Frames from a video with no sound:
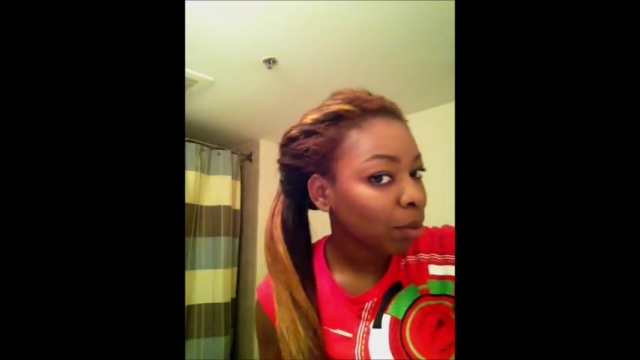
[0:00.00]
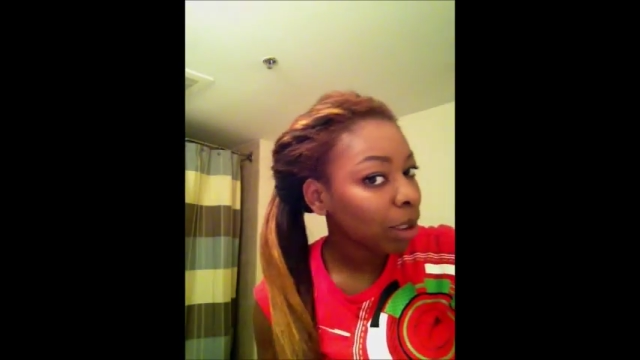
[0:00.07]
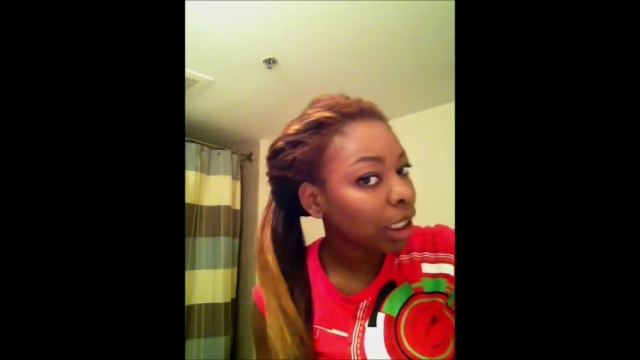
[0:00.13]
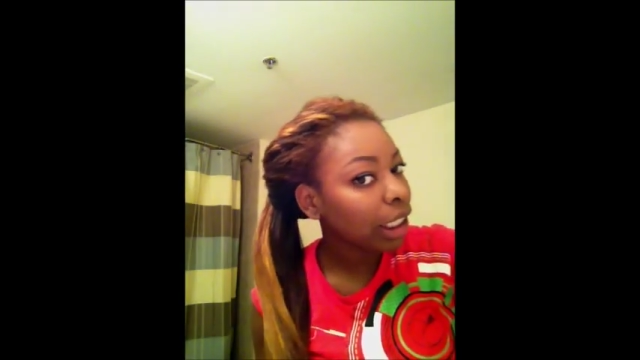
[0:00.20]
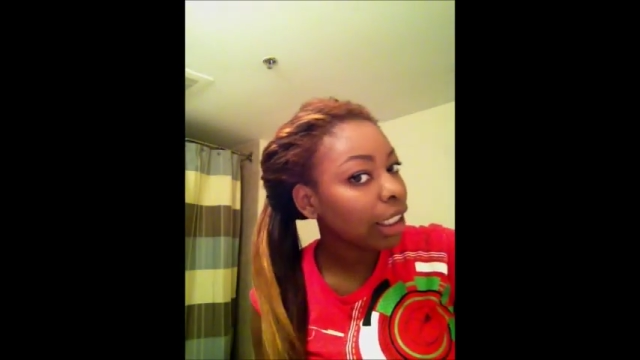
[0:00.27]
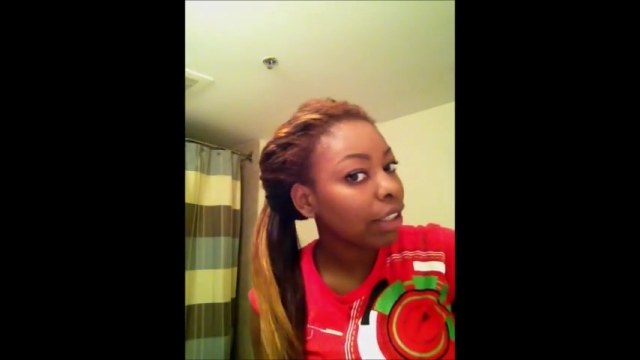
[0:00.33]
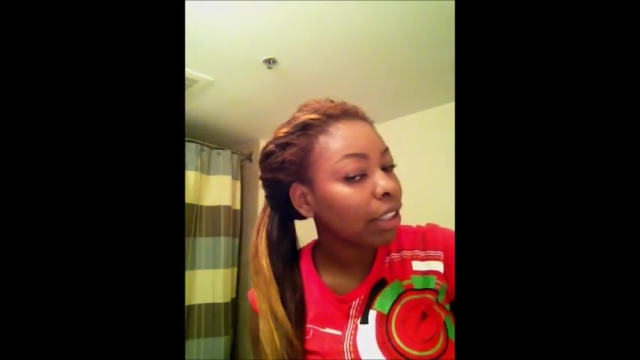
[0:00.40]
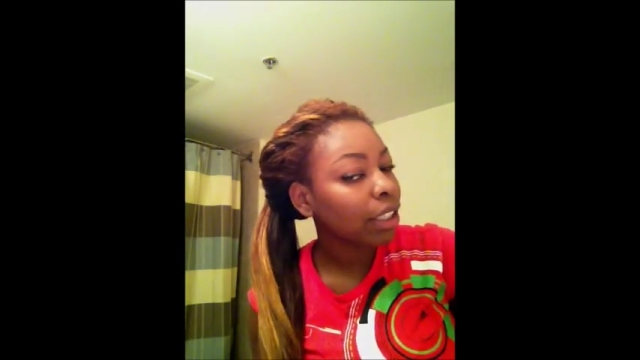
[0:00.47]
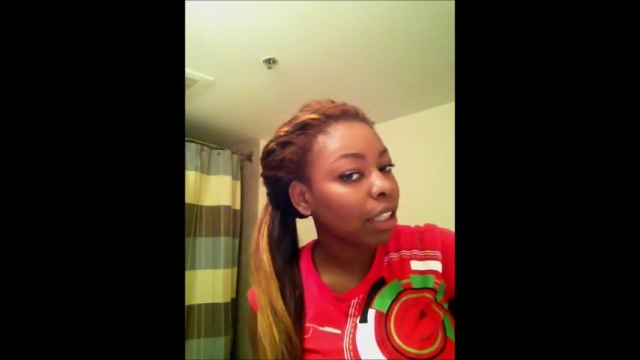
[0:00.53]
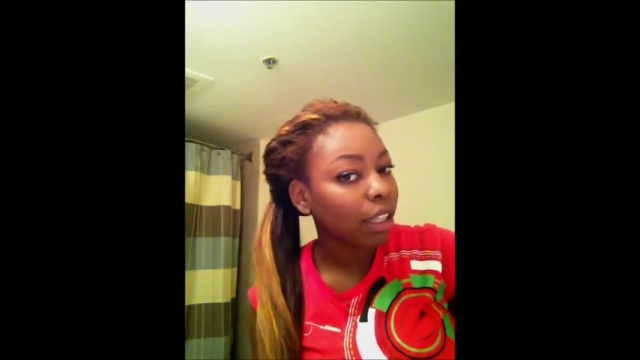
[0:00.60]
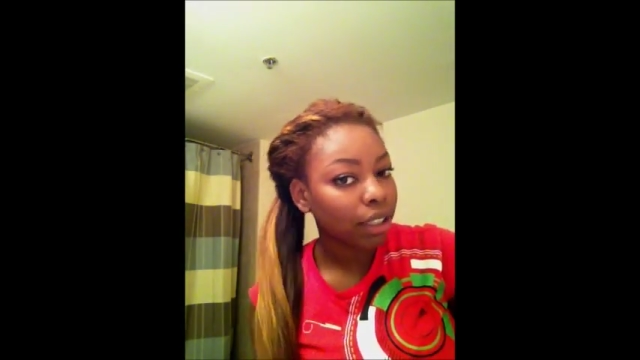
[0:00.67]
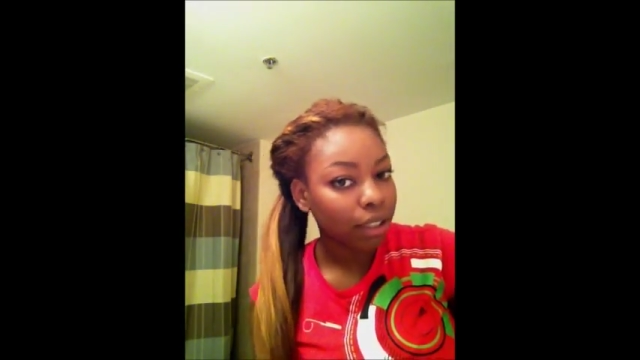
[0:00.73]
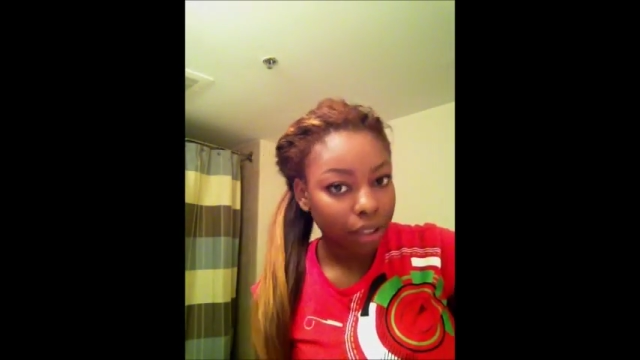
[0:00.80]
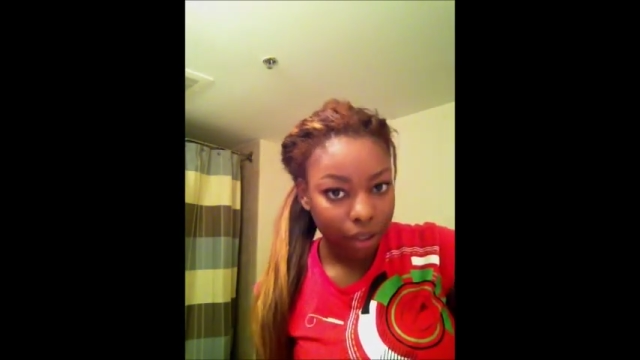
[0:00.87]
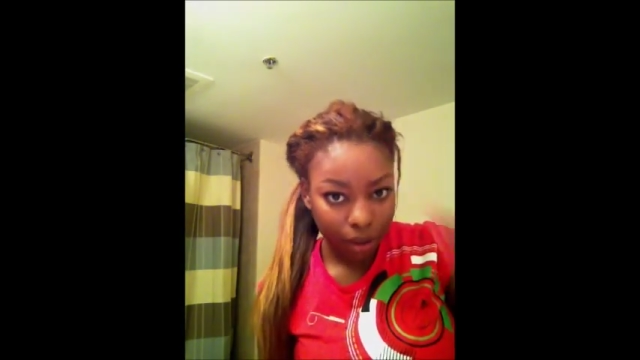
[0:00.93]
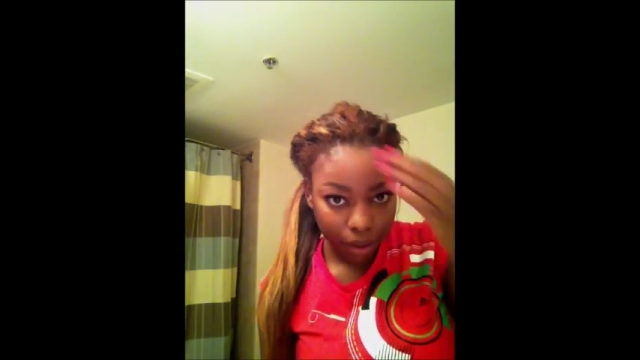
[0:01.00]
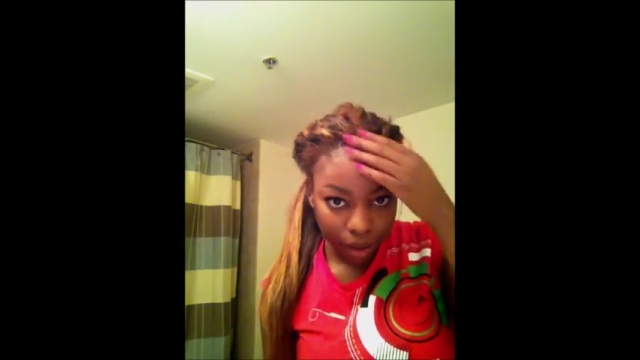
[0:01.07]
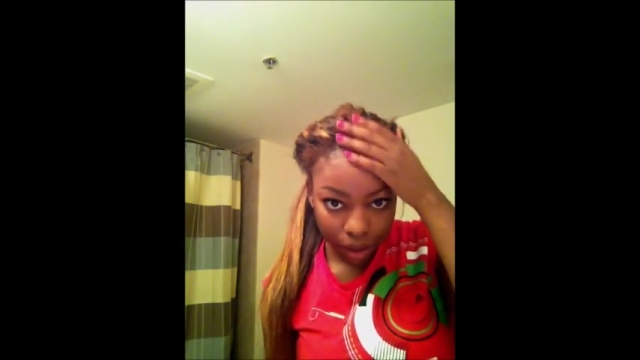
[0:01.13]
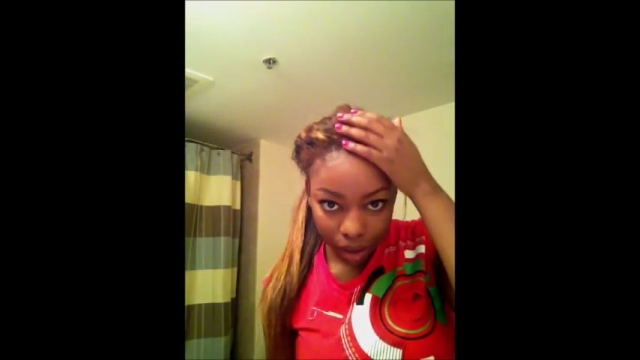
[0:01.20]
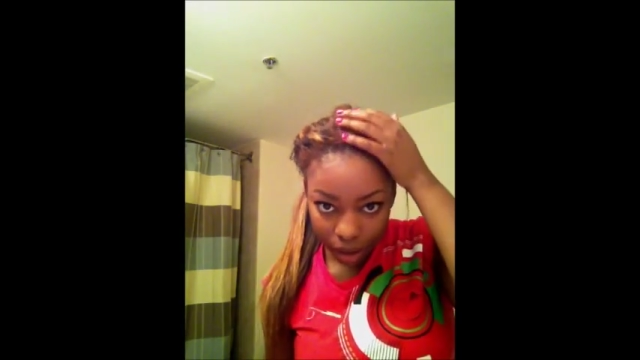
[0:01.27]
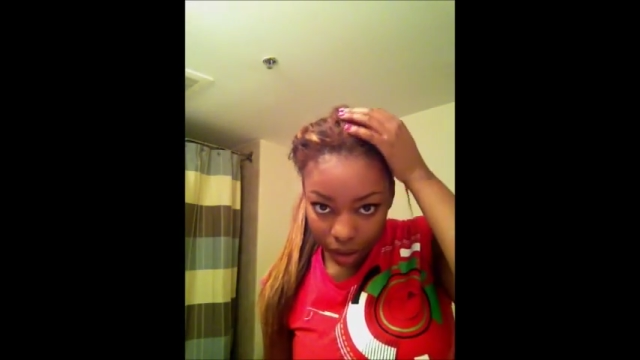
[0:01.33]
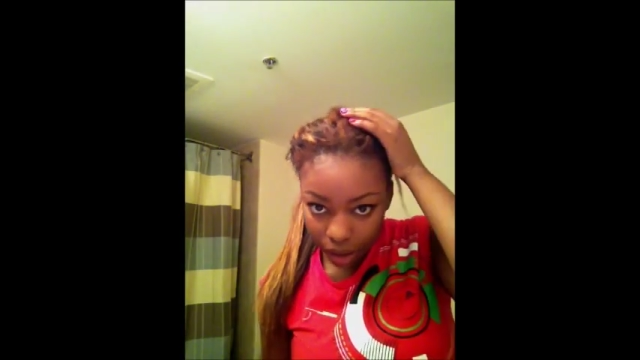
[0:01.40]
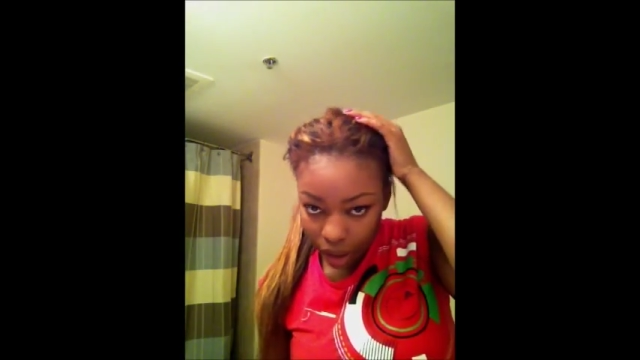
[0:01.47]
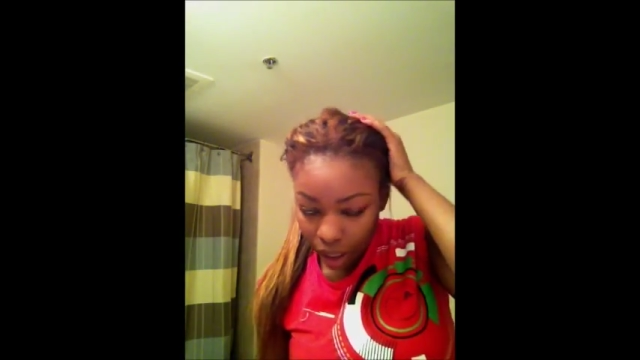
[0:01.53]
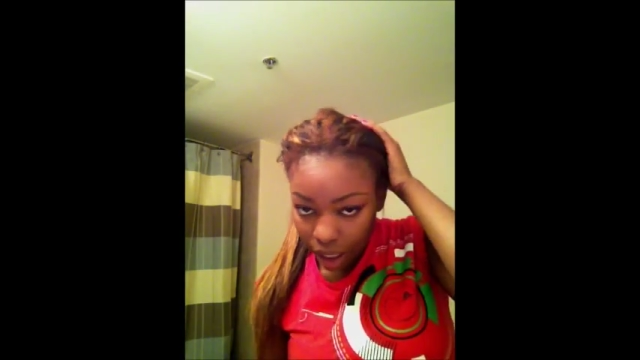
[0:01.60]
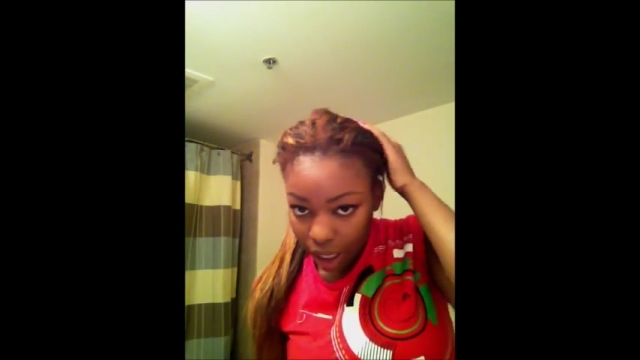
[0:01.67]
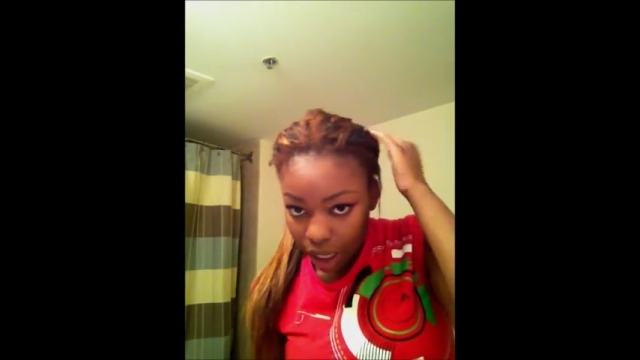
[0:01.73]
wear and all of those things.